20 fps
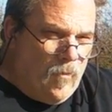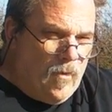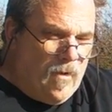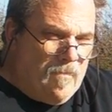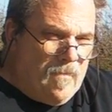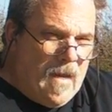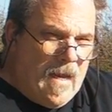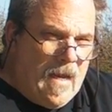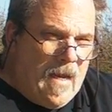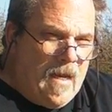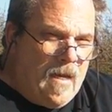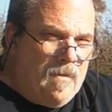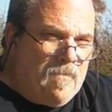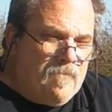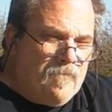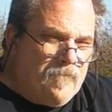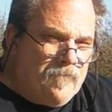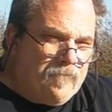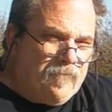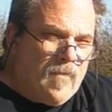We
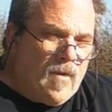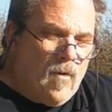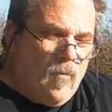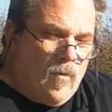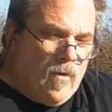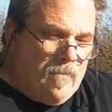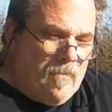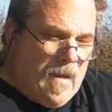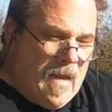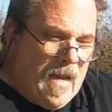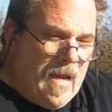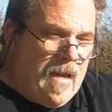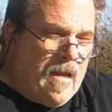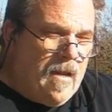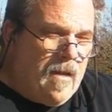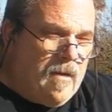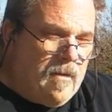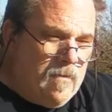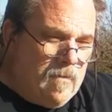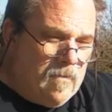
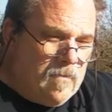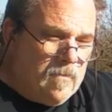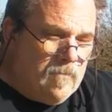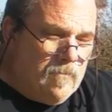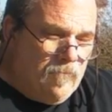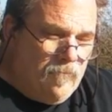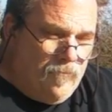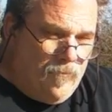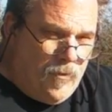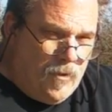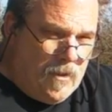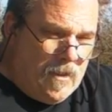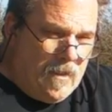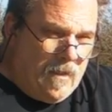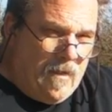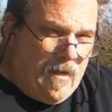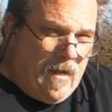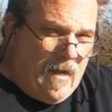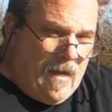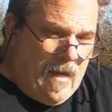may put
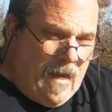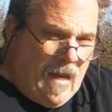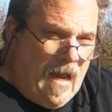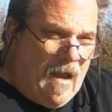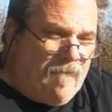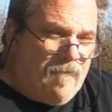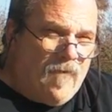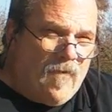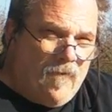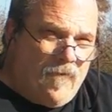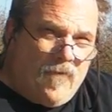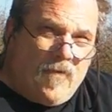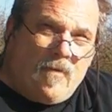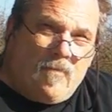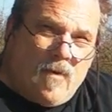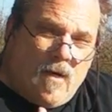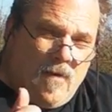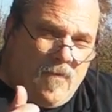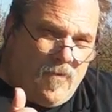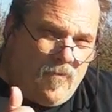half of
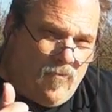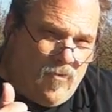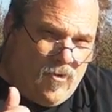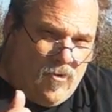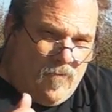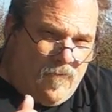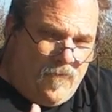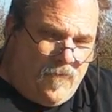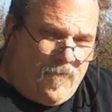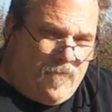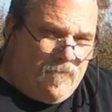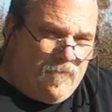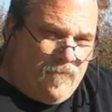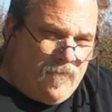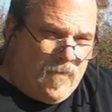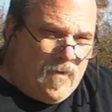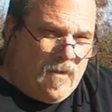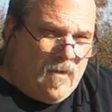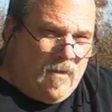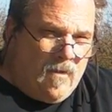them on the roof
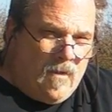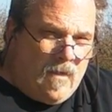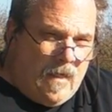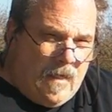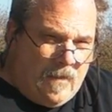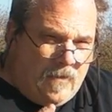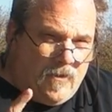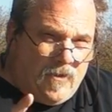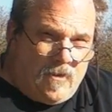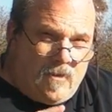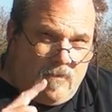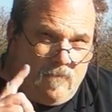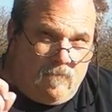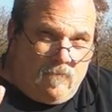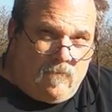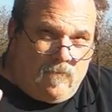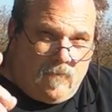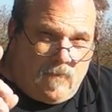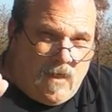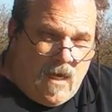and just
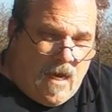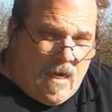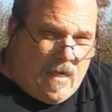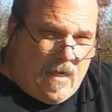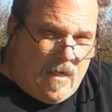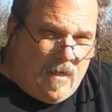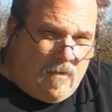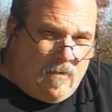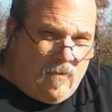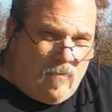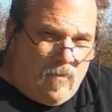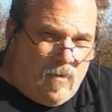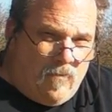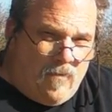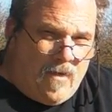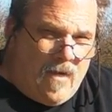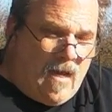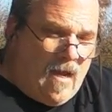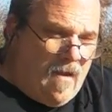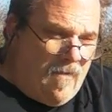tie into what
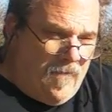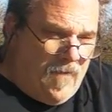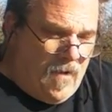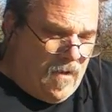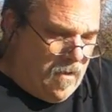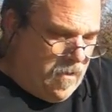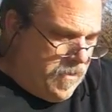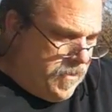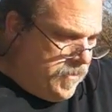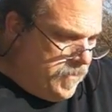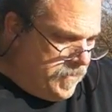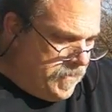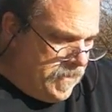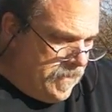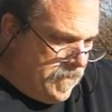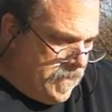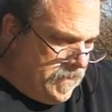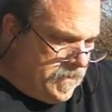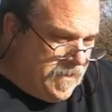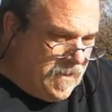we have here
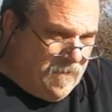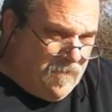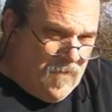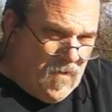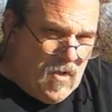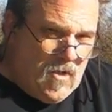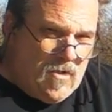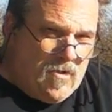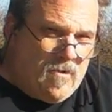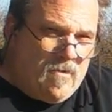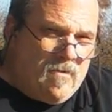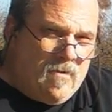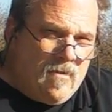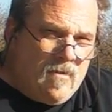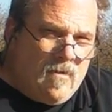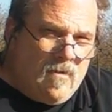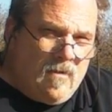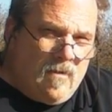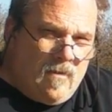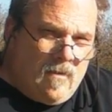using this inverter.
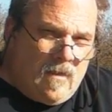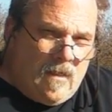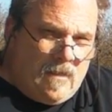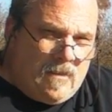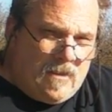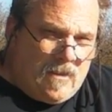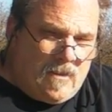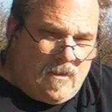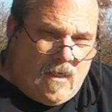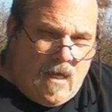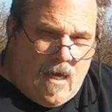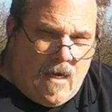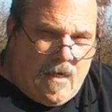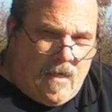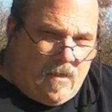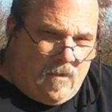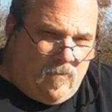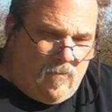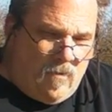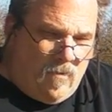We just tie
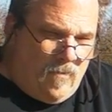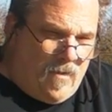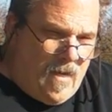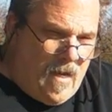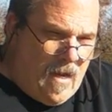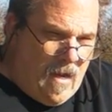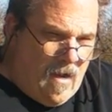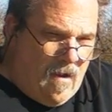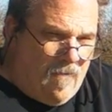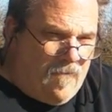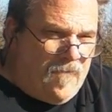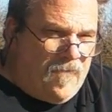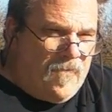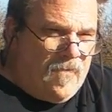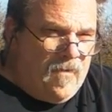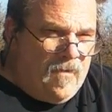into what we have,